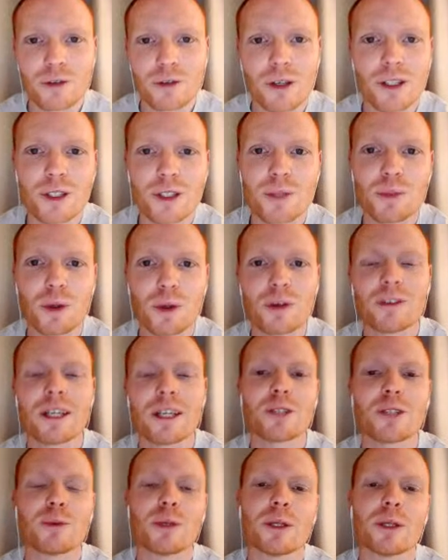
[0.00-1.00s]
honestly, both
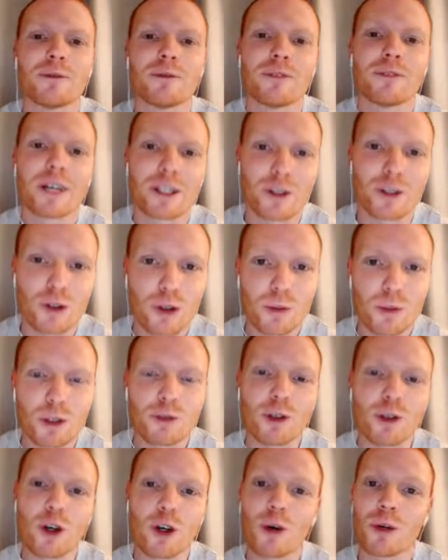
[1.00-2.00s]
lads, we thank you so much
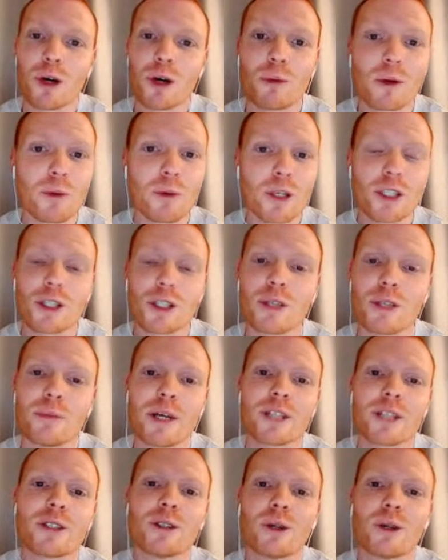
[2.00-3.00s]
for coming on. We wish you the
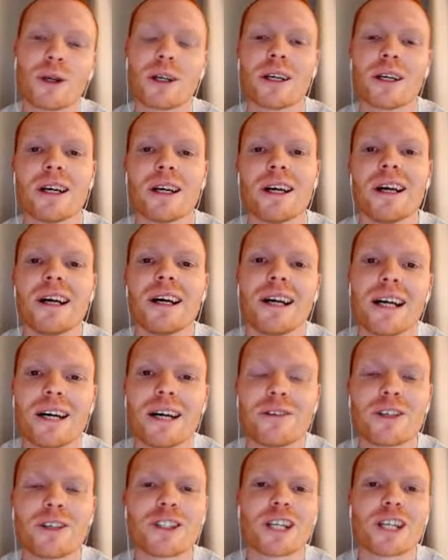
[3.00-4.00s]
best of luck
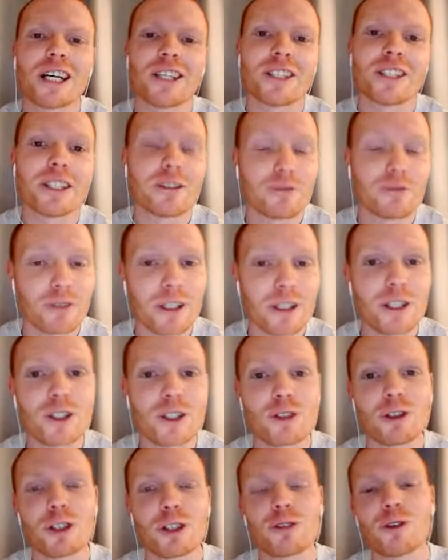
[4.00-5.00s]
for Saturday, and fingers
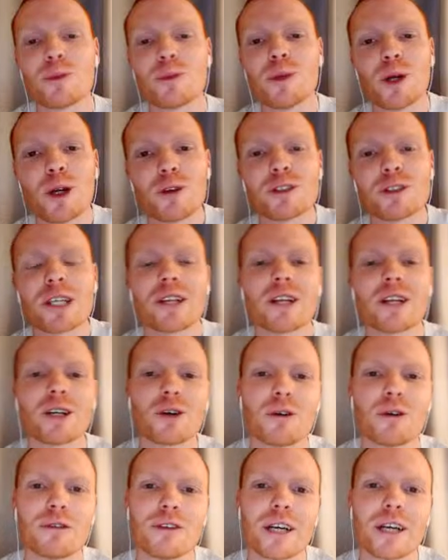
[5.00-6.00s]
crossed for the playoffs and that
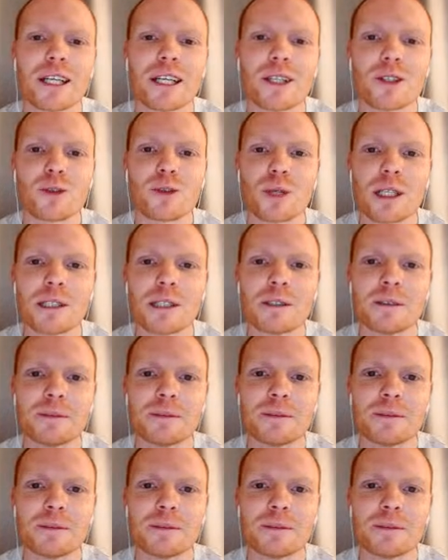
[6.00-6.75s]
cup final as well.